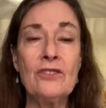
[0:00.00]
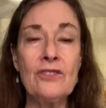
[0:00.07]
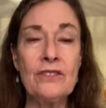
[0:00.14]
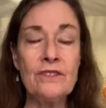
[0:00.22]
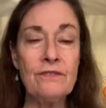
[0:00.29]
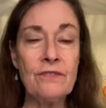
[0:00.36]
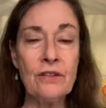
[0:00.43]
And
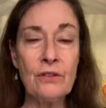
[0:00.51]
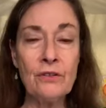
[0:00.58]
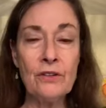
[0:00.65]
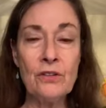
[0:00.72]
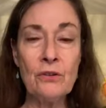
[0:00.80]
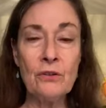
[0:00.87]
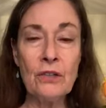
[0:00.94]
just feel
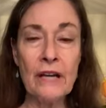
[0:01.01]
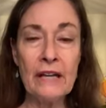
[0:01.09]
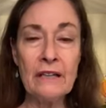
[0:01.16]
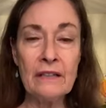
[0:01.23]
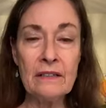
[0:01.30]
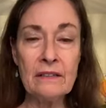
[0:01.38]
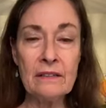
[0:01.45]
the new
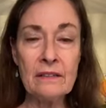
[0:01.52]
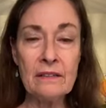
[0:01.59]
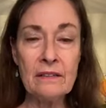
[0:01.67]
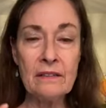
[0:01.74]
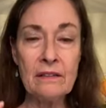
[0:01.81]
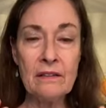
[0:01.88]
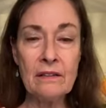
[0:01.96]

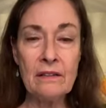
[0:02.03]
lightness.